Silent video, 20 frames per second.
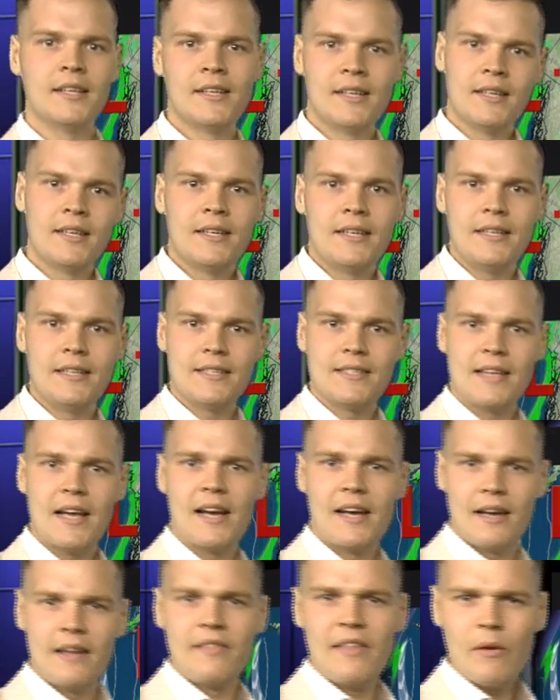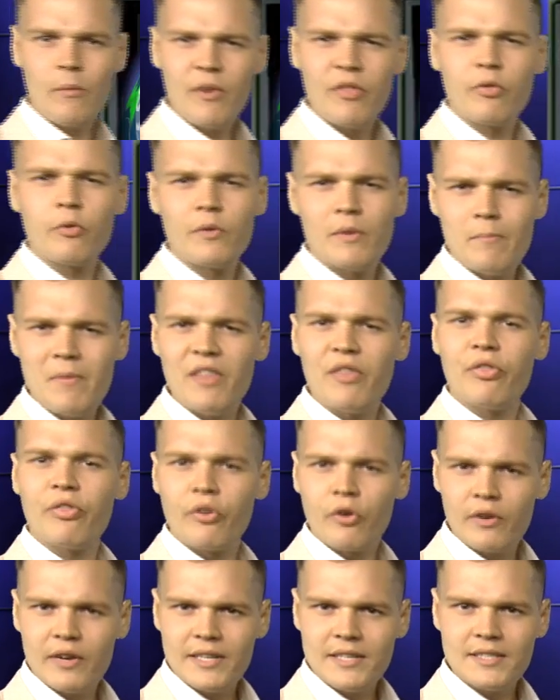they went through the
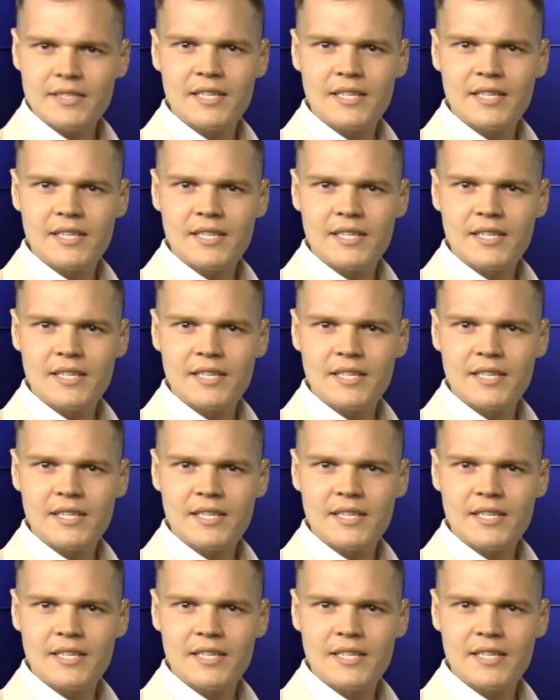mid-30s